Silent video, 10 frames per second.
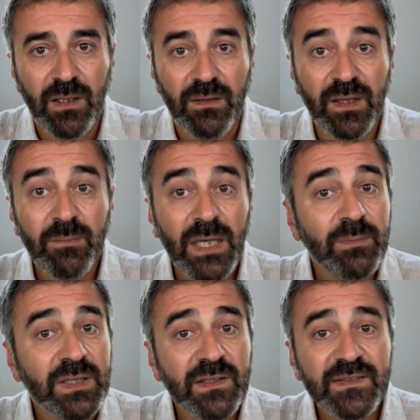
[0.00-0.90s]
They may
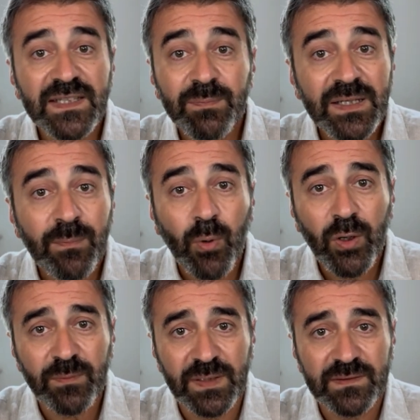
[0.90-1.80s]
be skipping
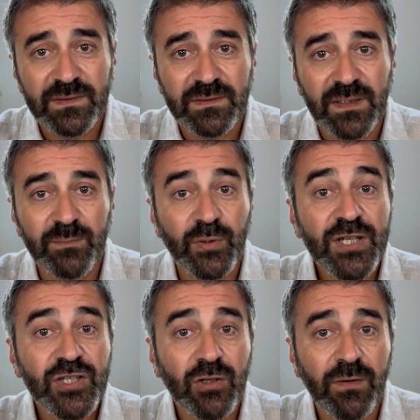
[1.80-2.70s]
appointments and
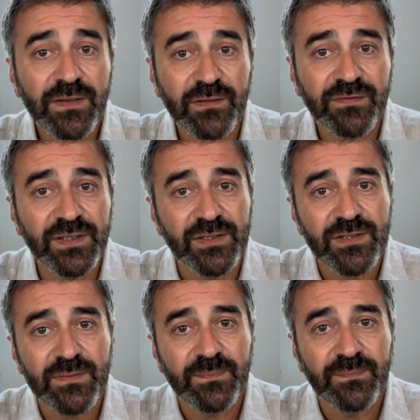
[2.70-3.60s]
brushing off their fears.